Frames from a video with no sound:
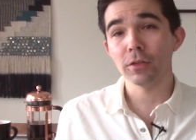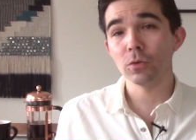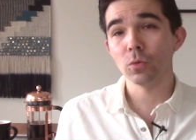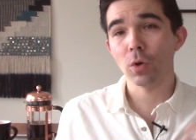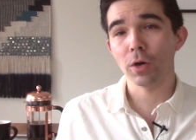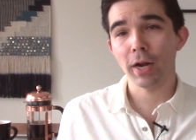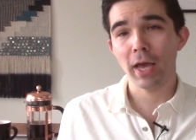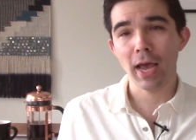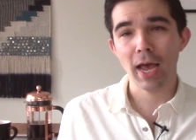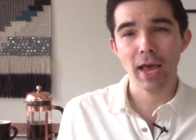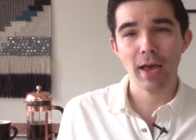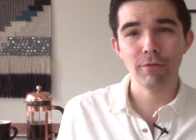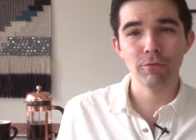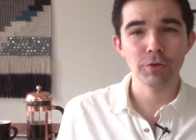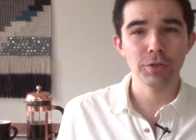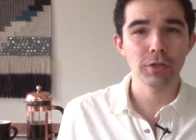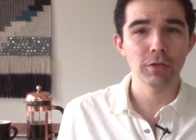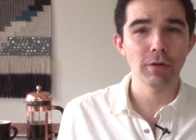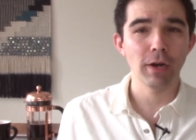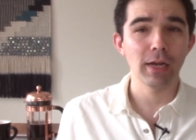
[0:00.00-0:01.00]
you want to have
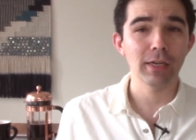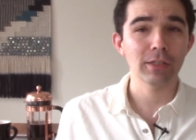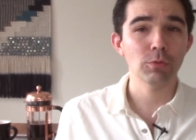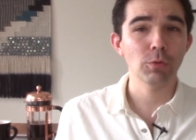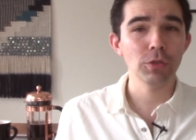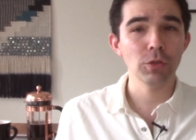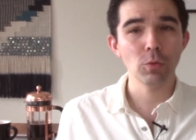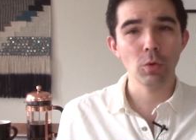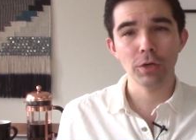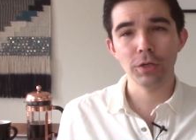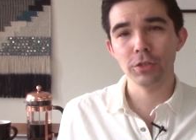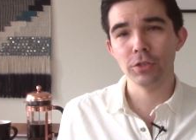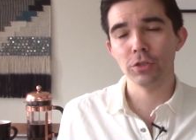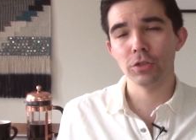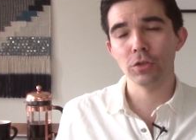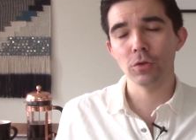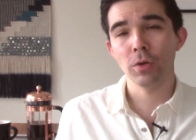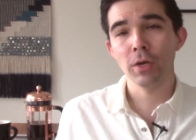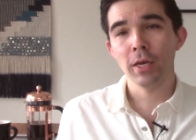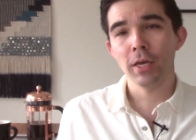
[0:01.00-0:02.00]
with your ex. What you want to
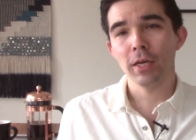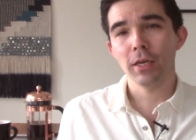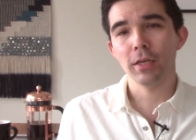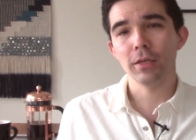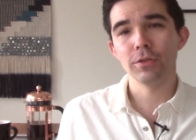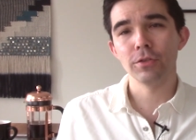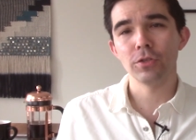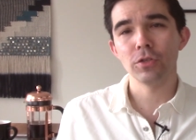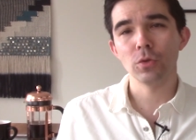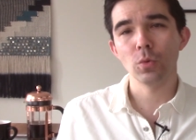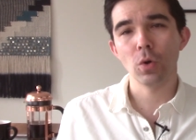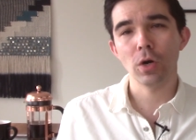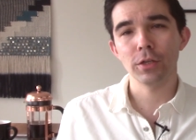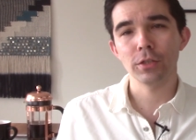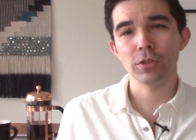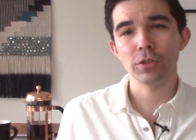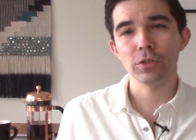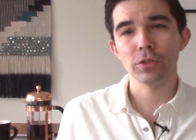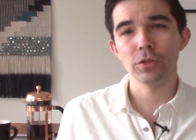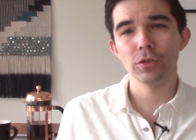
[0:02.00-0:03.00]
do is you
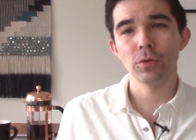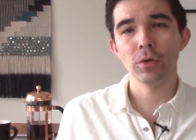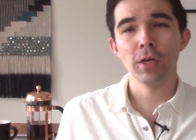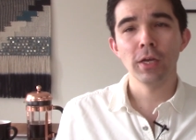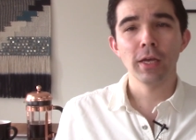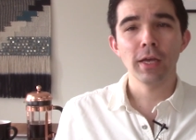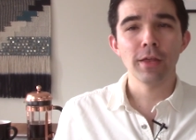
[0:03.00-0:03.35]
want to